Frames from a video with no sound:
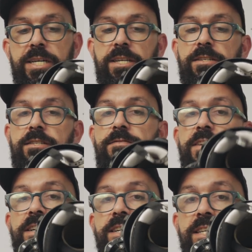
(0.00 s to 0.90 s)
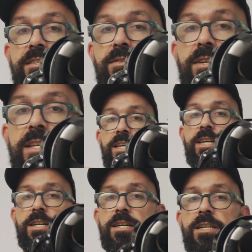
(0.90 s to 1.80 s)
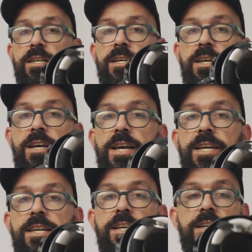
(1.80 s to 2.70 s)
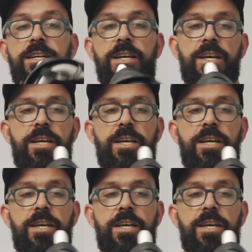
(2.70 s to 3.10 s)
where this finger is. So here and here.